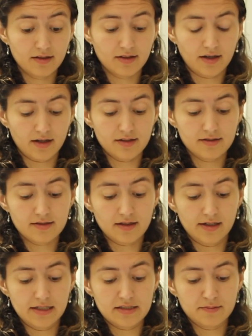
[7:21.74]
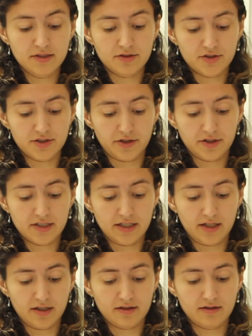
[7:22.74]
Guys, I need to be on Shark
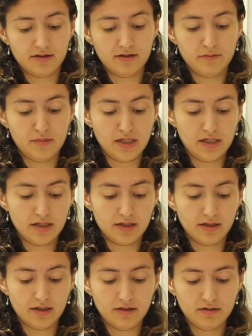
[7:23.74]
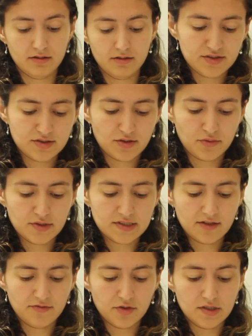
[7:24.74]
Tank immediately. So
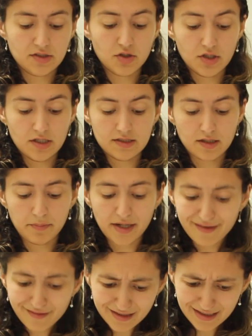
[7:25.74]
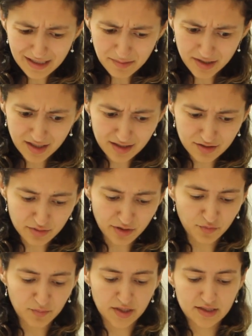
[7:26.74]
excited for these cookies. Apparently they bake in
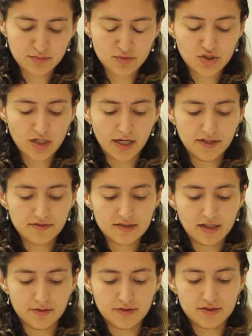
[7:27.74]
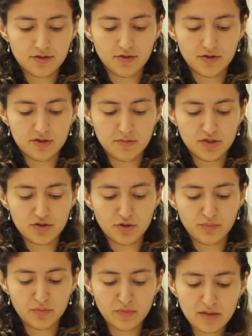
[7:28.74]
12 minutes, which kind of sounds too good to be true,
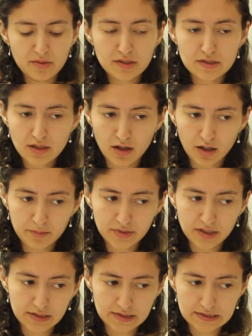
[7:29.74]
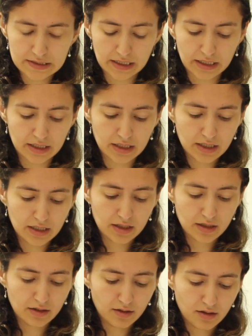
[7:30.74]
but maybe it's not because it's like
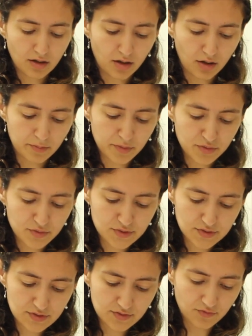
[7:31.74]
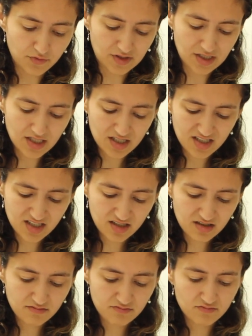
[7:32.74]
almost
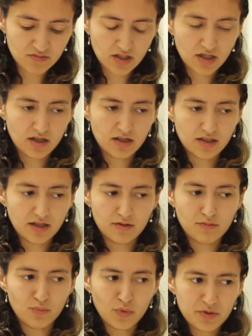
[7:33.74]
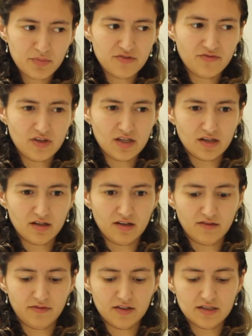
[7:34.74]
vegan. They would be vegan
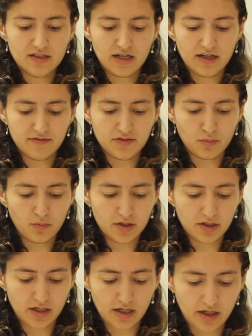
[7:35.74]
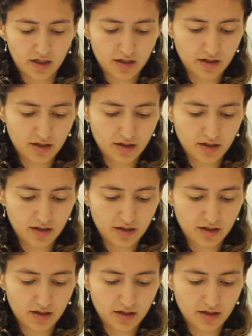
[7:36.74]
if it didn't have the one egg.